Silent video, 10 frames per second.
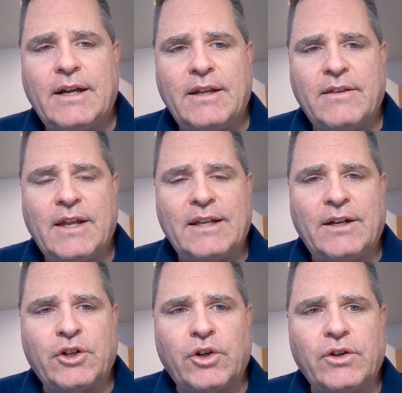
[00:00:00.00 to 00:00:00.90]
that
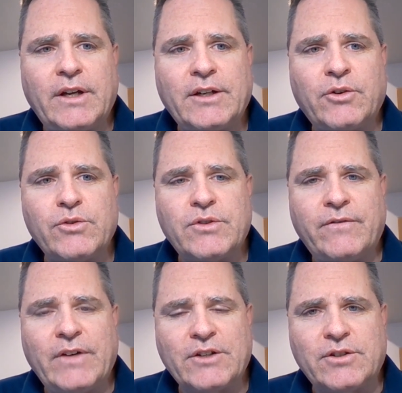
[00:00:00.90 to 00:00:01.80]
occurred at a
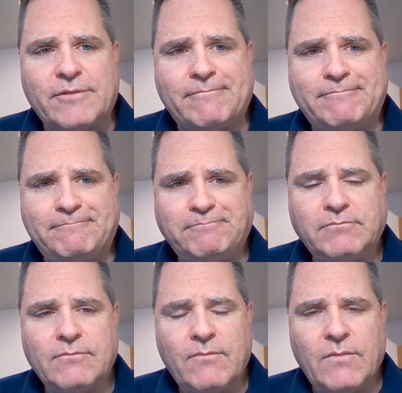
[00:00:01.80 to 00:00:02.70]
crucifixion.
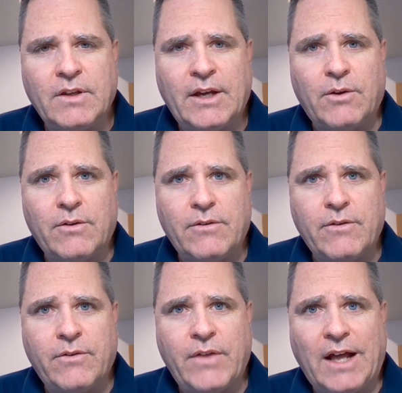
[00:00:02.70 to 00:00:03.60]
Now,
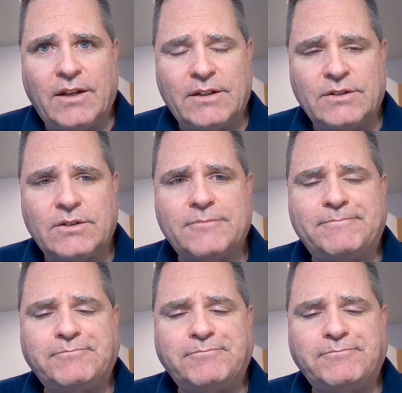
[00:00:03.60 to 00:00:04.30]
Thallus